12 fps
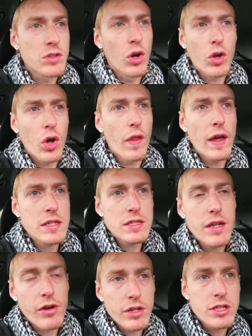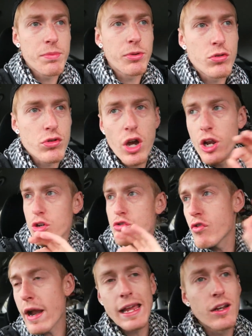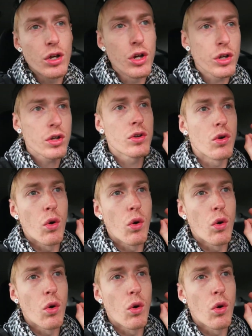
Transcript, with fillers: not got that stereotypical kind of grey look